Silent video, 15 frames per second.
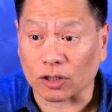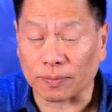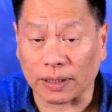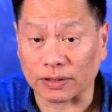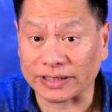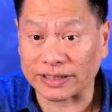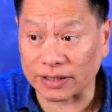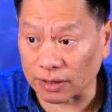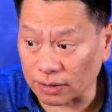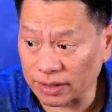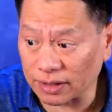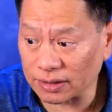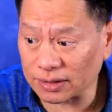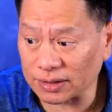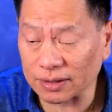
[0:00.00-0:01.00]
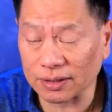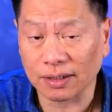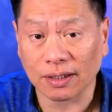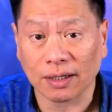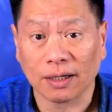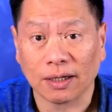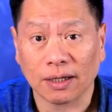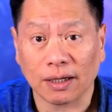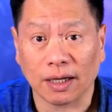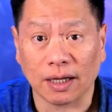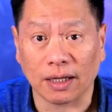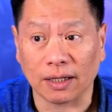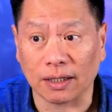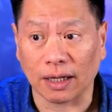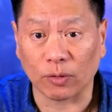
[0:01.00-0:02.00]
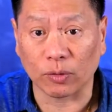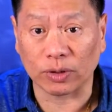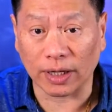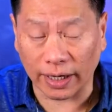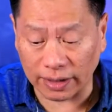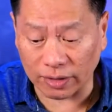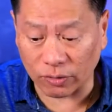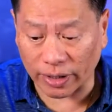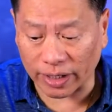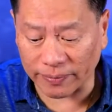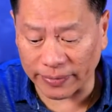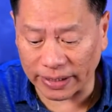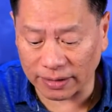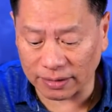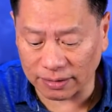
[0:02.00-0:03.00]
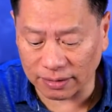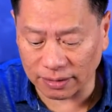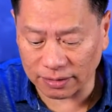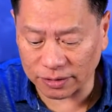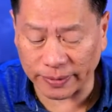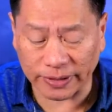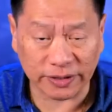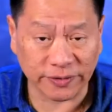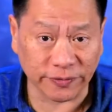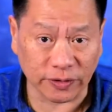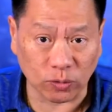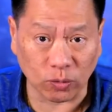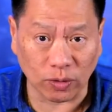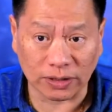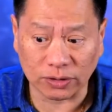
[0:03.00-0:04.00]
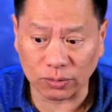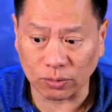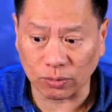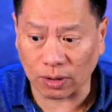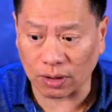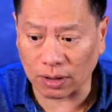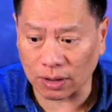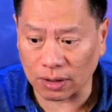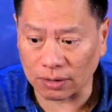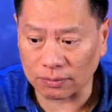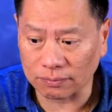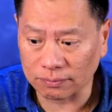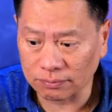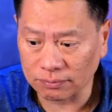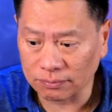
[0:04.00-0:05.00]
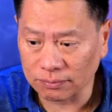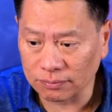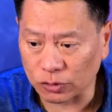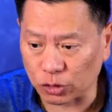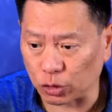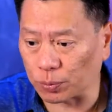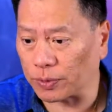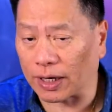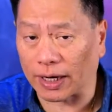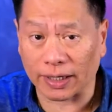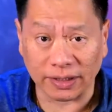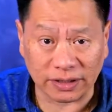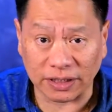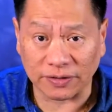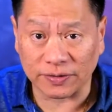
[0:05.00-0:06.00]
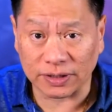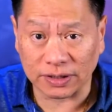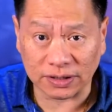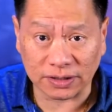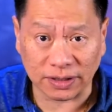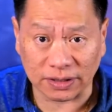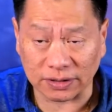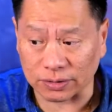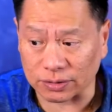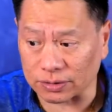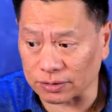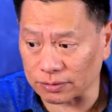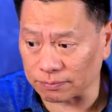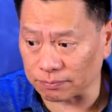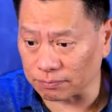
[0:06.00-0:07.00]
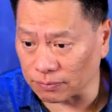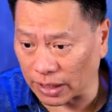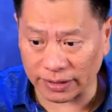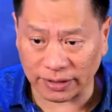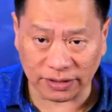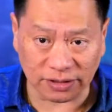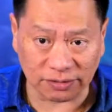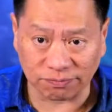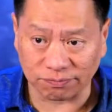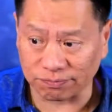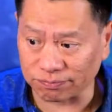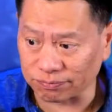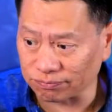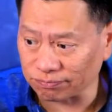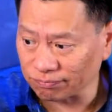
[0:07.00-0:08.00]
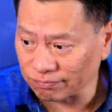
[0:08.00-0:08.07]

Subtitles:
talked about stillness, and I would highly recommend, especially for the ones who are super high achievers, that your mind is